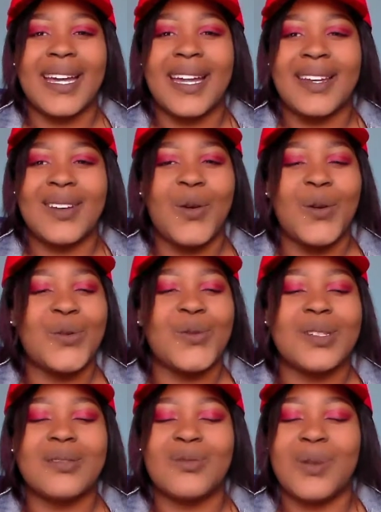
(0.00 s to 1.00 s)
in or
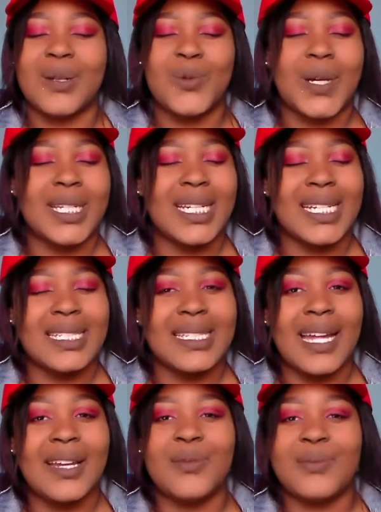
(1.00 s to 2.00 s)
use what
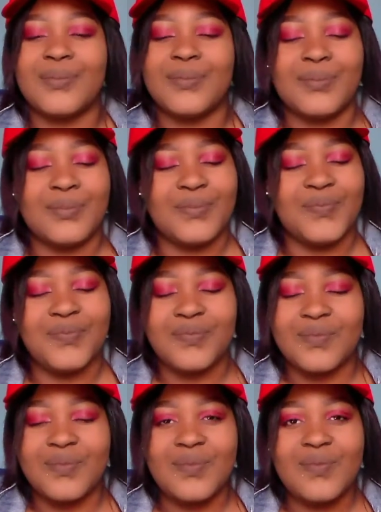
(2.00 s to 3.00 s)
inside.
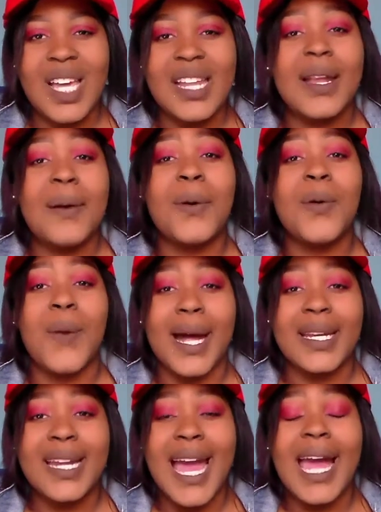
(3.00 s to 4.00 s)
Number
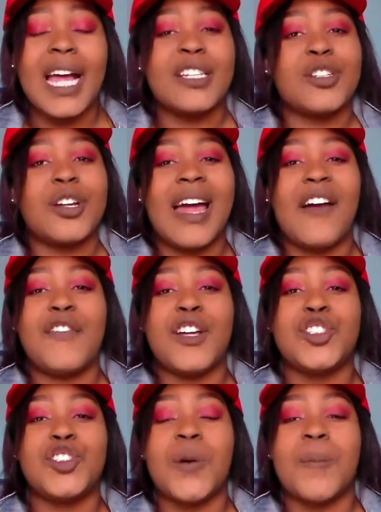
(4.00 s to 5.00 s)
one, it's gonna
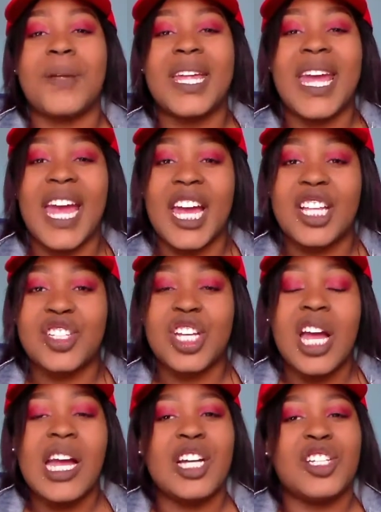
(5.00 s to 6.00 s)
affect your pH.
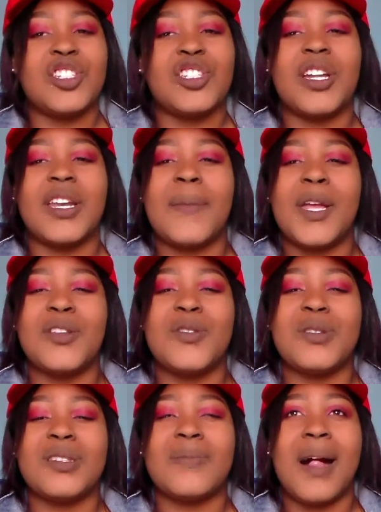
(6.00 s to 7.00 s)
It's just gonna make
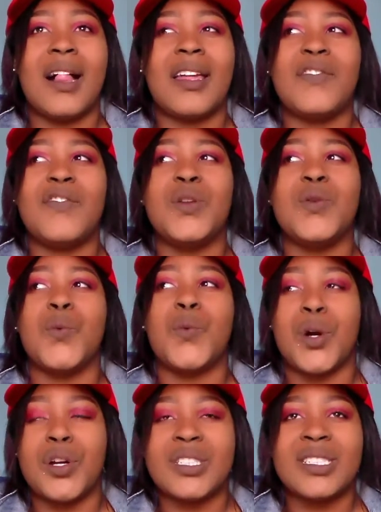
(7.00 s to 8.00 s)
you smell even
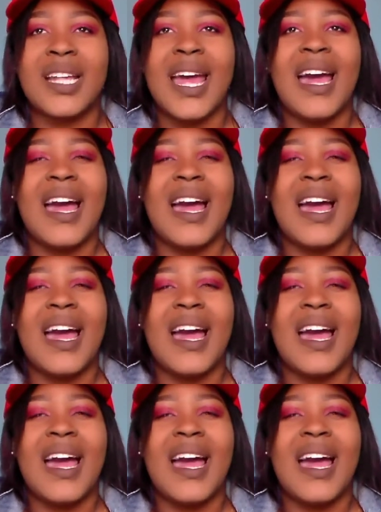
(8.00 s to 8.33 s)
worse,